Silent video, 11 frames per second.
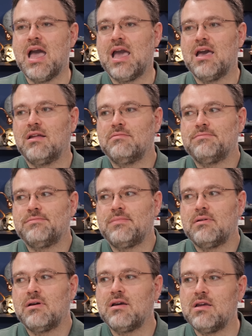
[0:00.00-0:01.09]
And
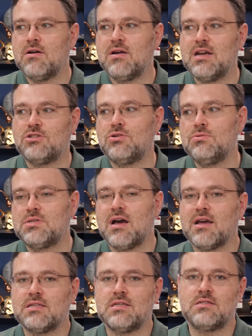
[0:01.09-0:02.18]
you know, in a two
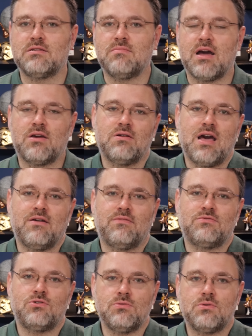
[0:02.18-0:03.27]
socket system, I could
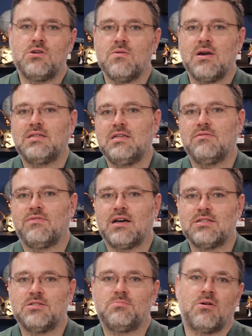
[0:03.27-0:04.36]
have two QAT
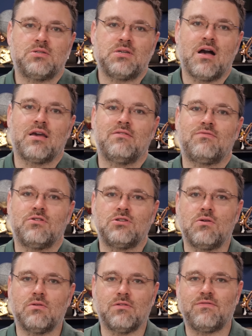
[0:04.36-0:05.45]
devices per socket for a
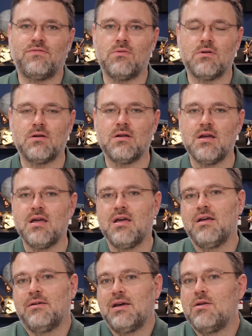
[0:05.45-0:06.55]
total of four.
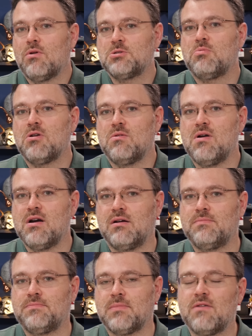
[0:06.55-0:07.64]
It works pretty
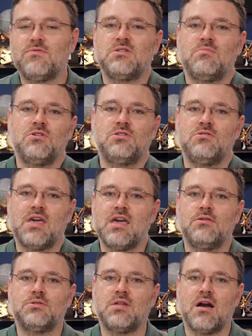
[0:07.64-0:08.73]
well if for some reason you can't
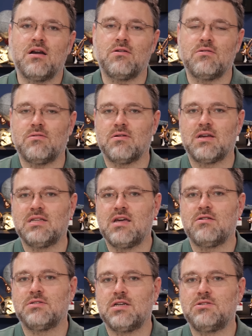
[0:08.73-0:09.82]
use Docker or a
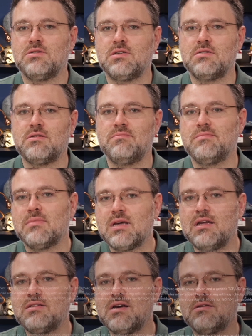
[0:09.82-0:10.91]
containerization system,
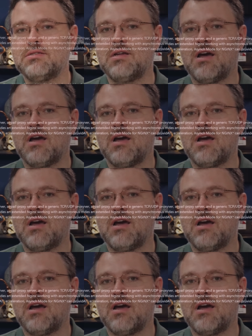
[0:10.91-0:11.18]
Intel's